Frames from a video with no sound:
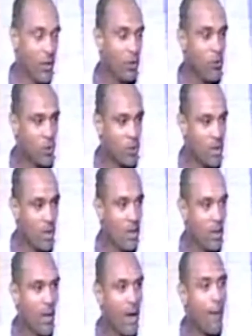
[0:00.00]
You see
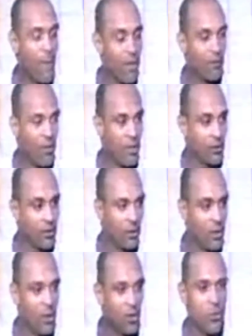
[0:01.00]
a male figures.
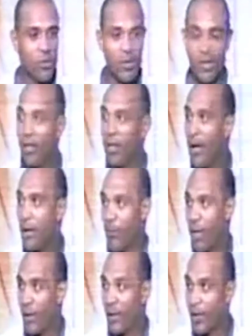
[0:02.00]
You see a
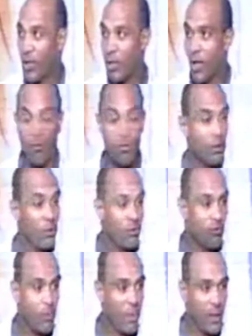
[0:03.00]
man, actually, if you are not
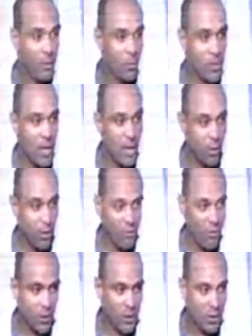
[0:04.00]
familiar with
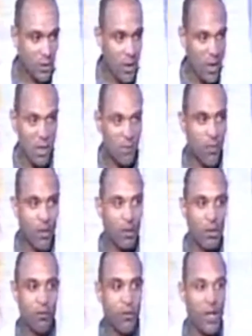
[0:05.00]
hieroglyphics,
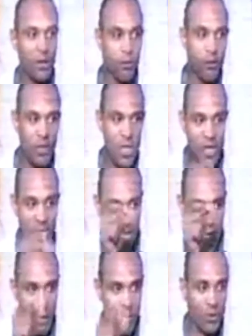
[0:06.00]
if you cannot read the
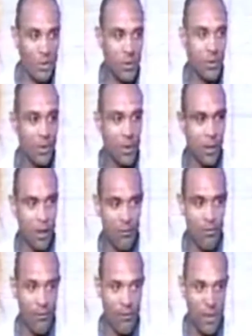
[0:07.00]
names
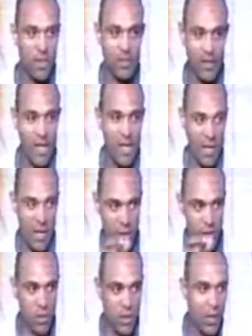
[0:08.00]
of this king,
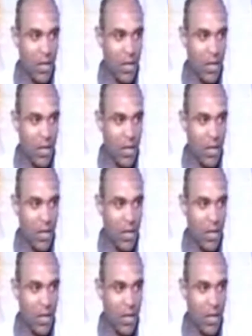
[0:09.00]
actually,